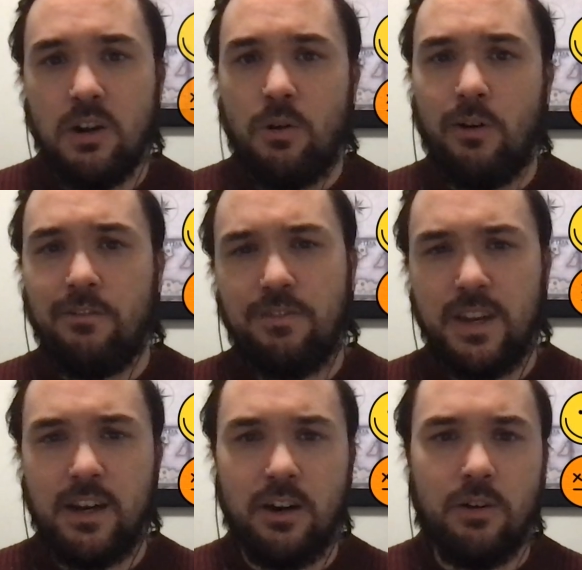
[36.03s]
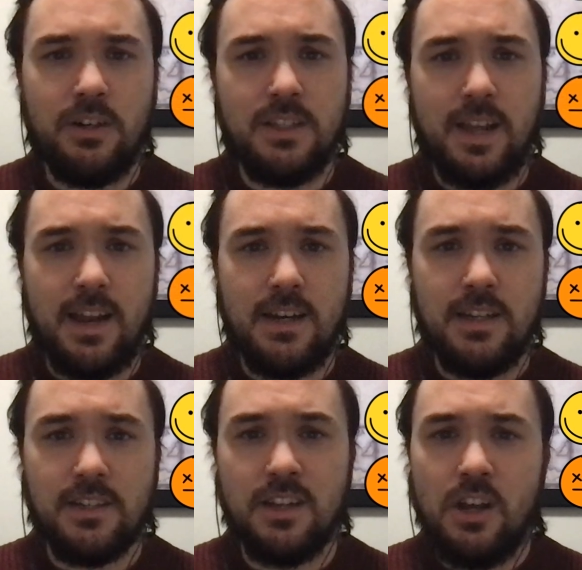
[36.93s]
or fear or
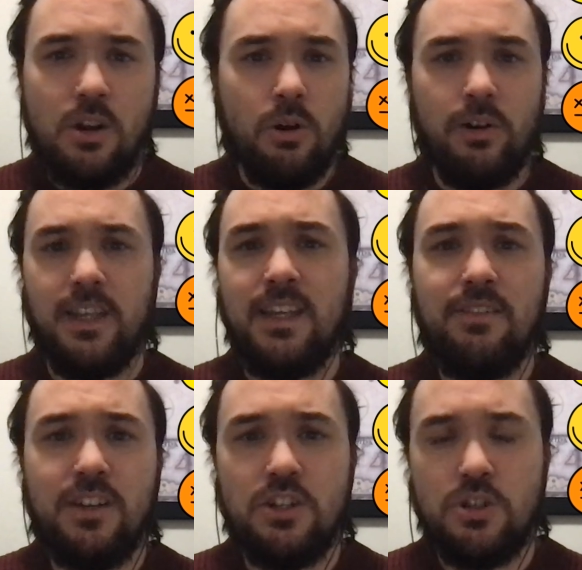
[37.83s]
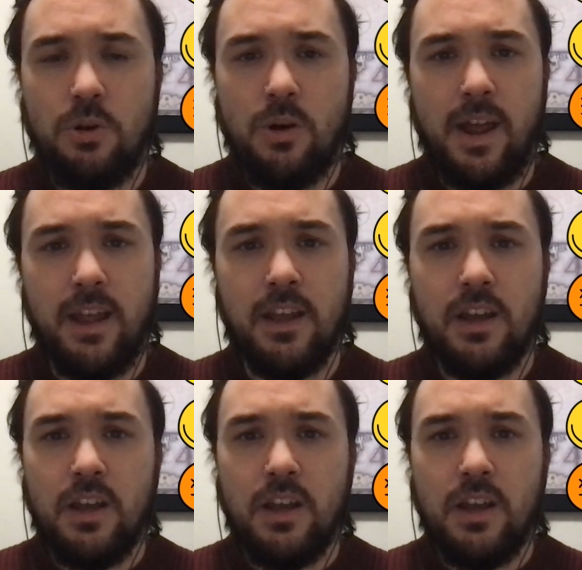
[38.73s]
sadness or even joy,